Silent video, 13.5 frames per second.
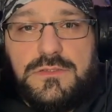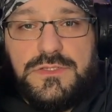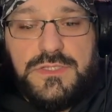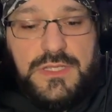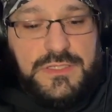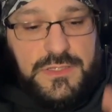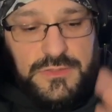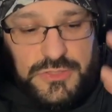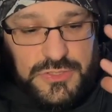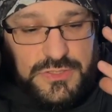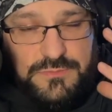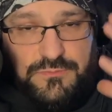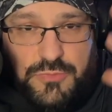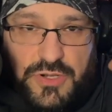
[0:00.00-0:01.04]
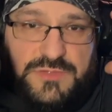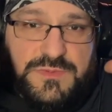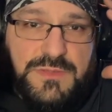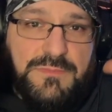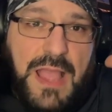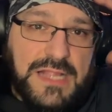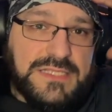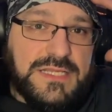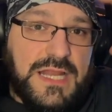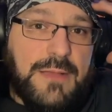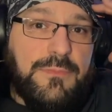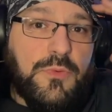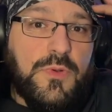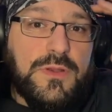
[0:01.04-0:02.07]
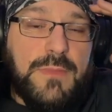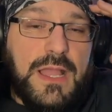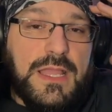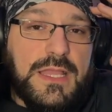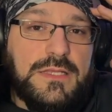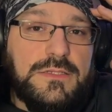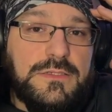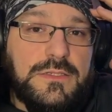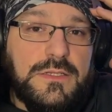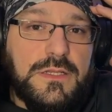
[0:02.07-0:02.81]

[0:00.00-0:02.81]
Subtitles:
because it just brings me back to that point in my head.